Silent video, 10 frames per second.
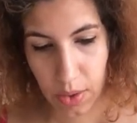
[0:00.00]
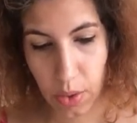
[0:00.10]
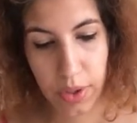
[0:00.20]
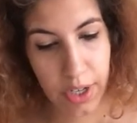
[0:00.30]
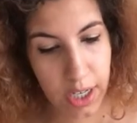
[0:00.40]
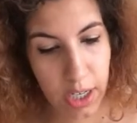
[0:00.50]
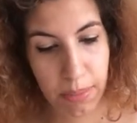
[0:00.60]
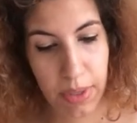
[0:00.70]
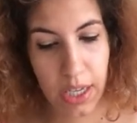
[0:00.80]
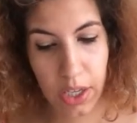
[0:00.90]
Or there could
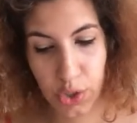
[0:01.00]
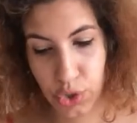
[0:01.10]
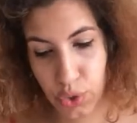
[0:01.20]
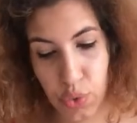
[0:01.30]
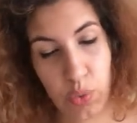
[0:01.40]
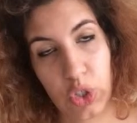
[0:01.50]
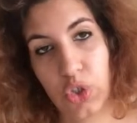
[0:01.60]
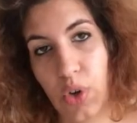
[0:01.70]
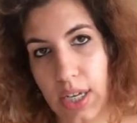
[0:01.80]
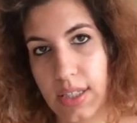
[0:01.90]
be issues with
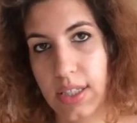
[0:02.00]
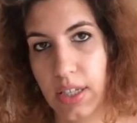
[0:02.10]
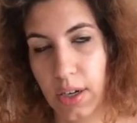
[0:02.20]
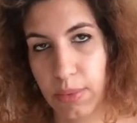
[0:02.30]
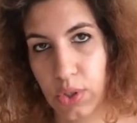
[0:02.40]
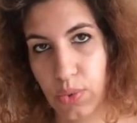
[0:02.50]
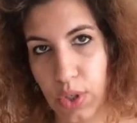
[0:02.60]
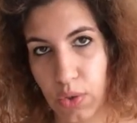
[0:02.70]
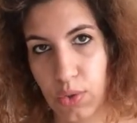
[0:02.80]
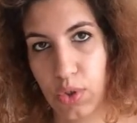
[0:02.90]
trust here
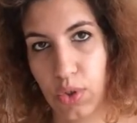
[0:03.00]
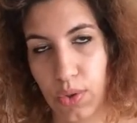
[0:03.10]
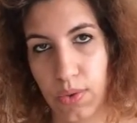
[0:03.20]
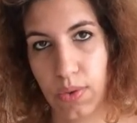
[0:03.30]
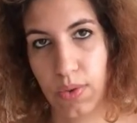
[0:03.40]
between you two.